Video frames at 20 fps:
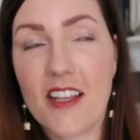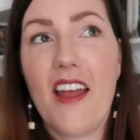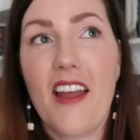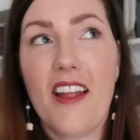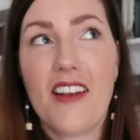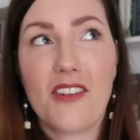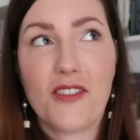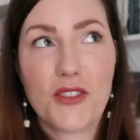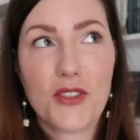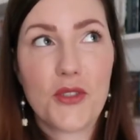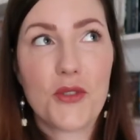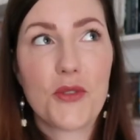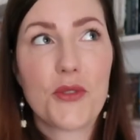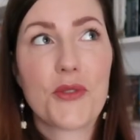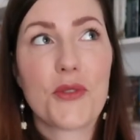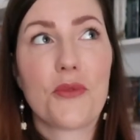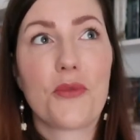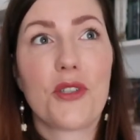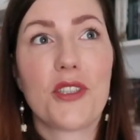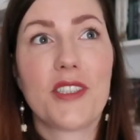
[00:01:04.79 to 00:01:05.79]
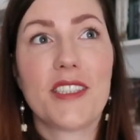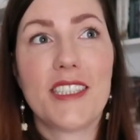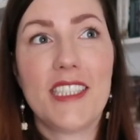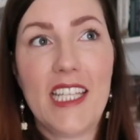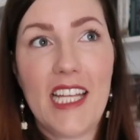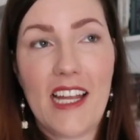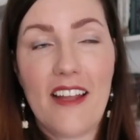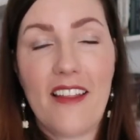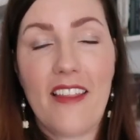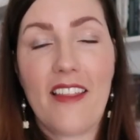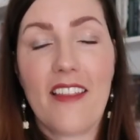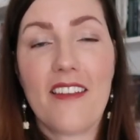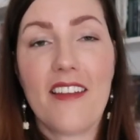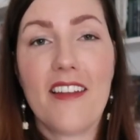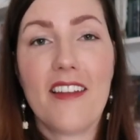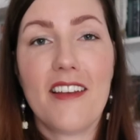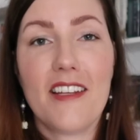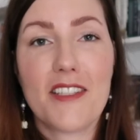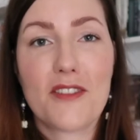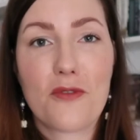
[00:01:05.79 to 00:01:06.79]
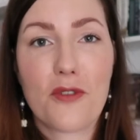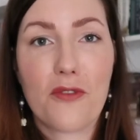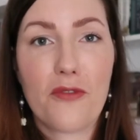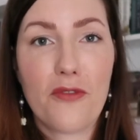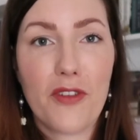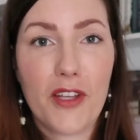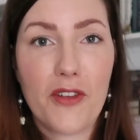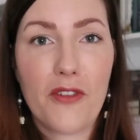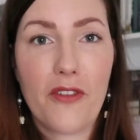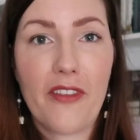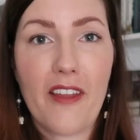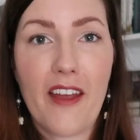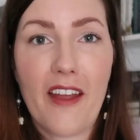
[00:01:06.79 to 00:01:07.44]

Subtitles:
And also towards the end, it is revealed